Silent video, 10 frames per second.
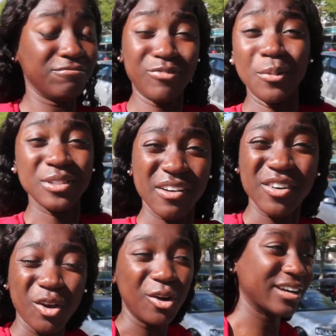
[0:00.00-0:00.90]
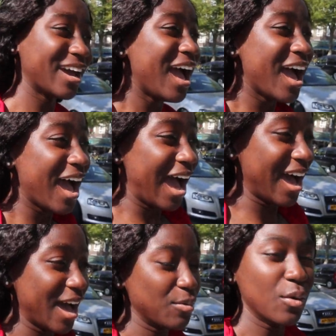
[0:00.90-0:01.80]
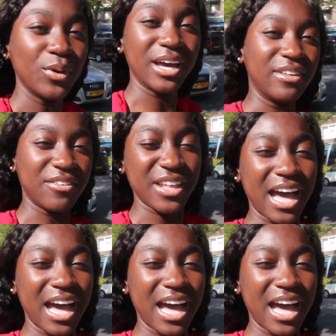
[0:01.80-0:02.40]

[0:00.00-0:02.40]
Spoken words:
almost 5 o'clock. We have left the